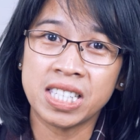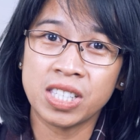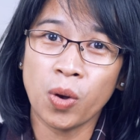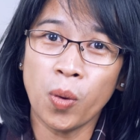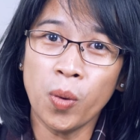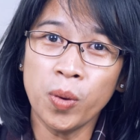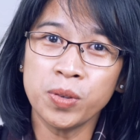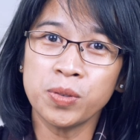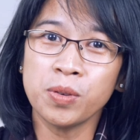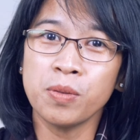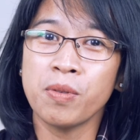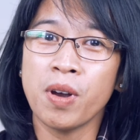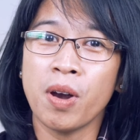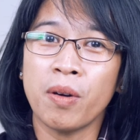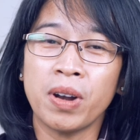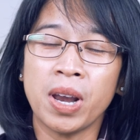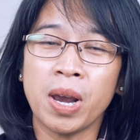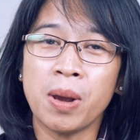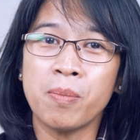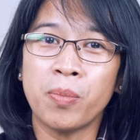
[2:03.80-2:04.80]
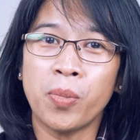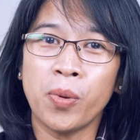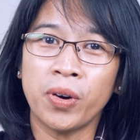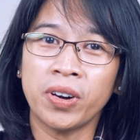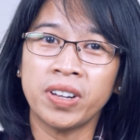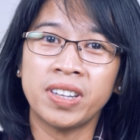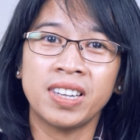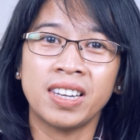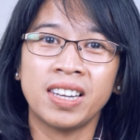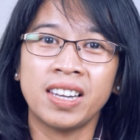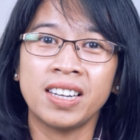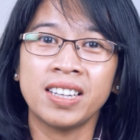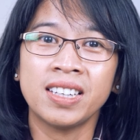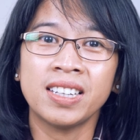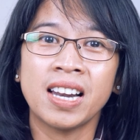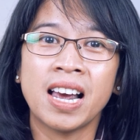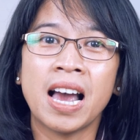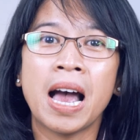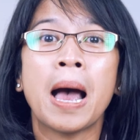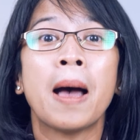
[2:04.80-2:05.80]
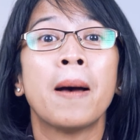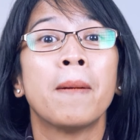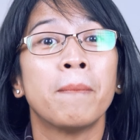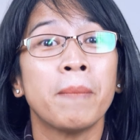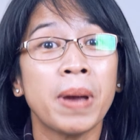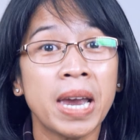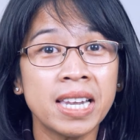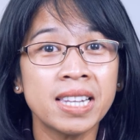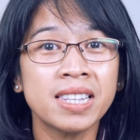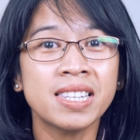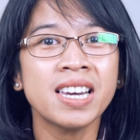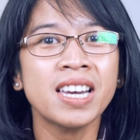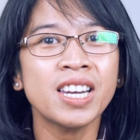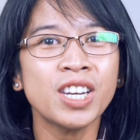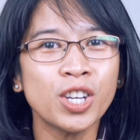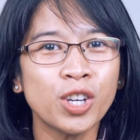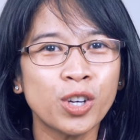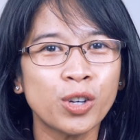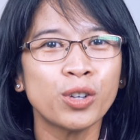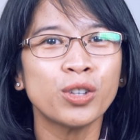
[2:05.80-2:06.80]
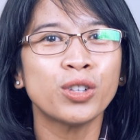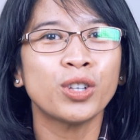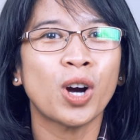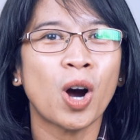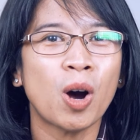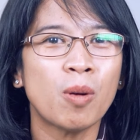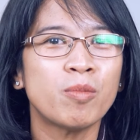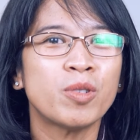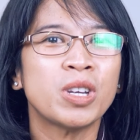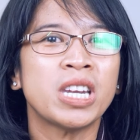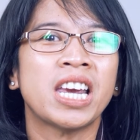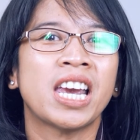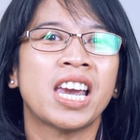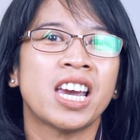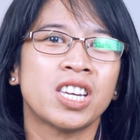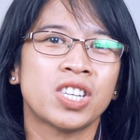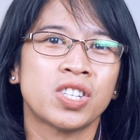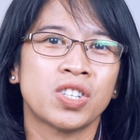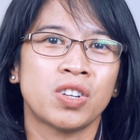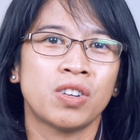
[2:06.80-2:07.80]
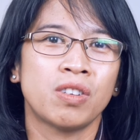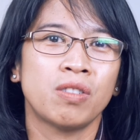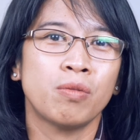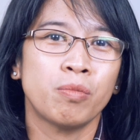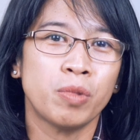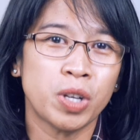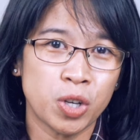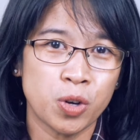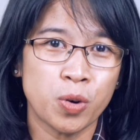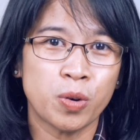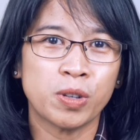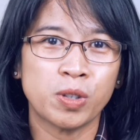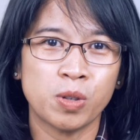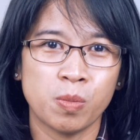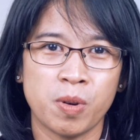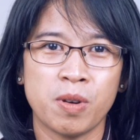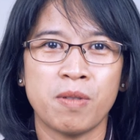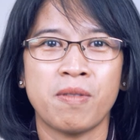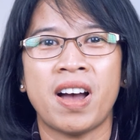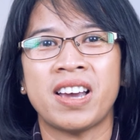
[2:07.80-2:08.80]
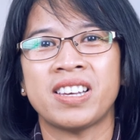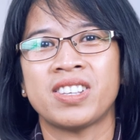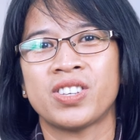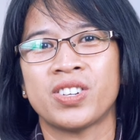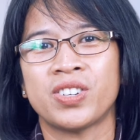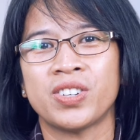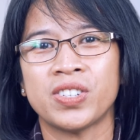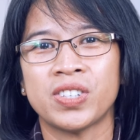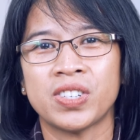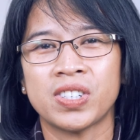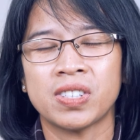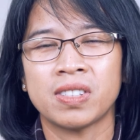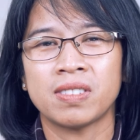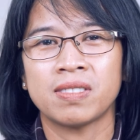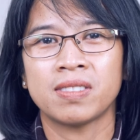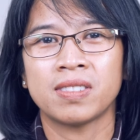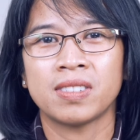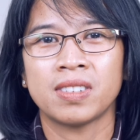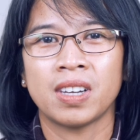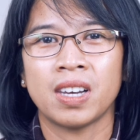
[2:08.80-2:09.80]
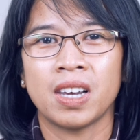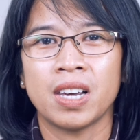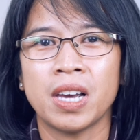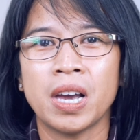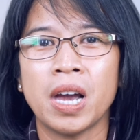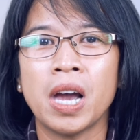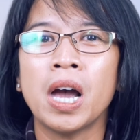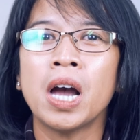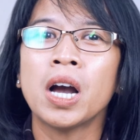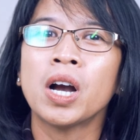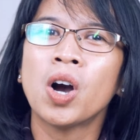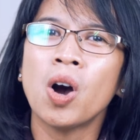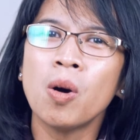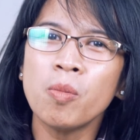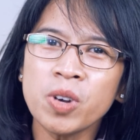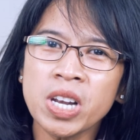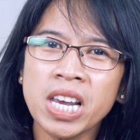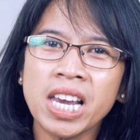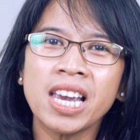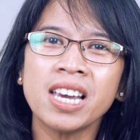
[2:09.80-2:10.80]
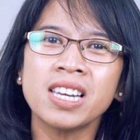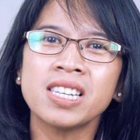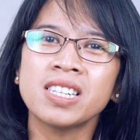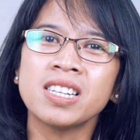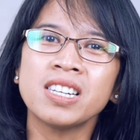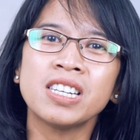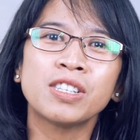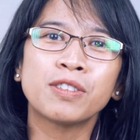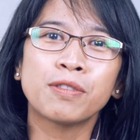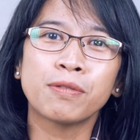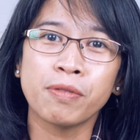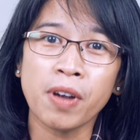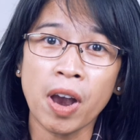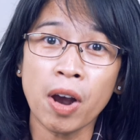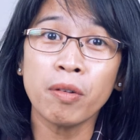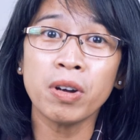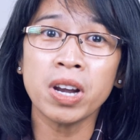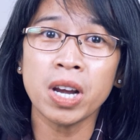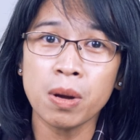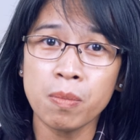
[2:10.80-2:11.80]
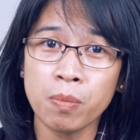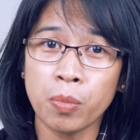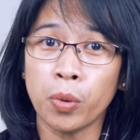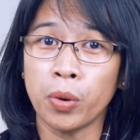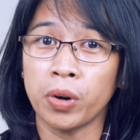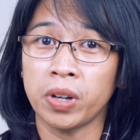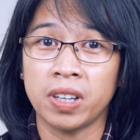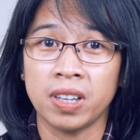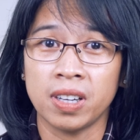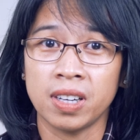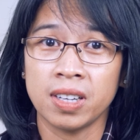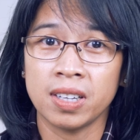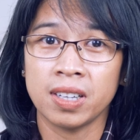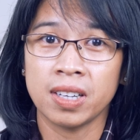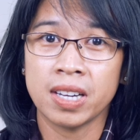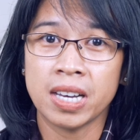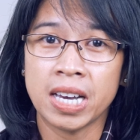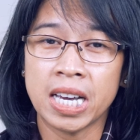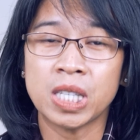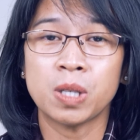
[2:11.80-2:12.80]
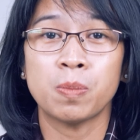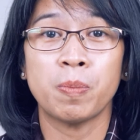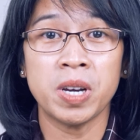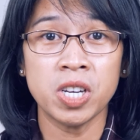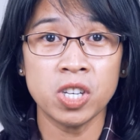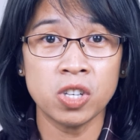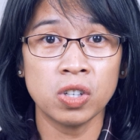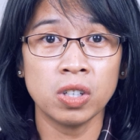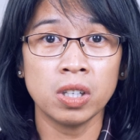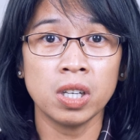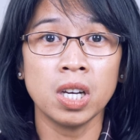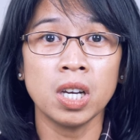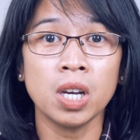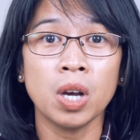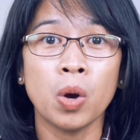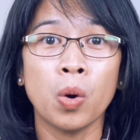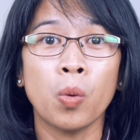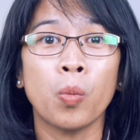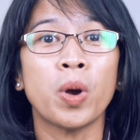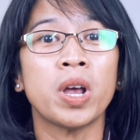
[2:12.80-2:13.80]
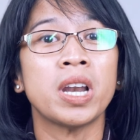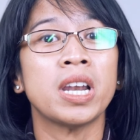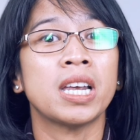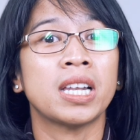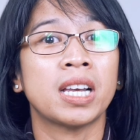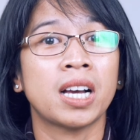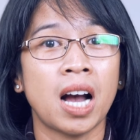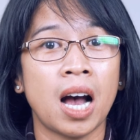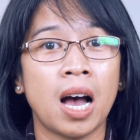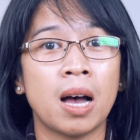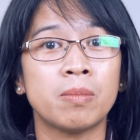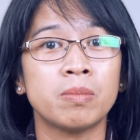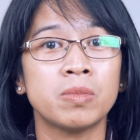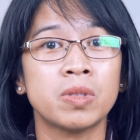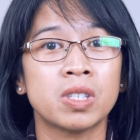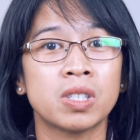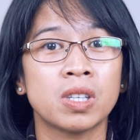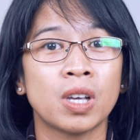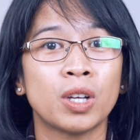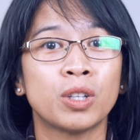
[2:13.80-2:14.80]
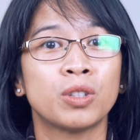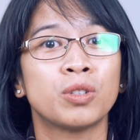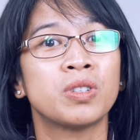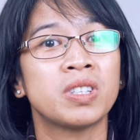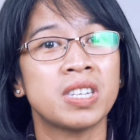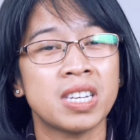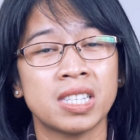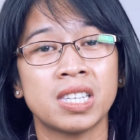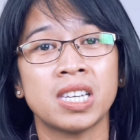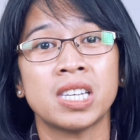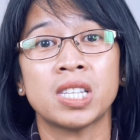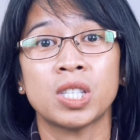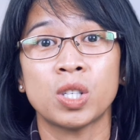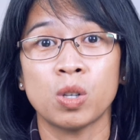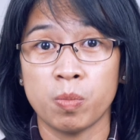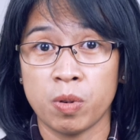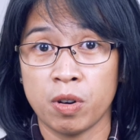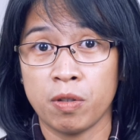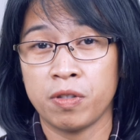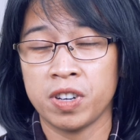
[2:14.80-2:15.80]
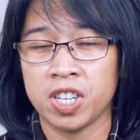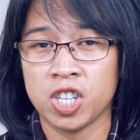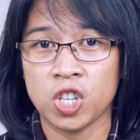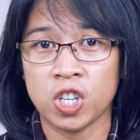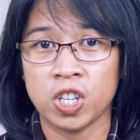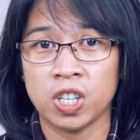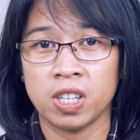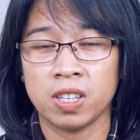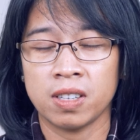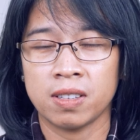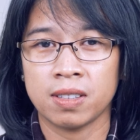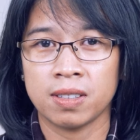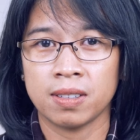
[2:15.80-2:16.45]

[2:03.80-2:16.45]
is also very important, maintain good communication with your supervisors. Communication is very important, especially when it comes to thesis supervision.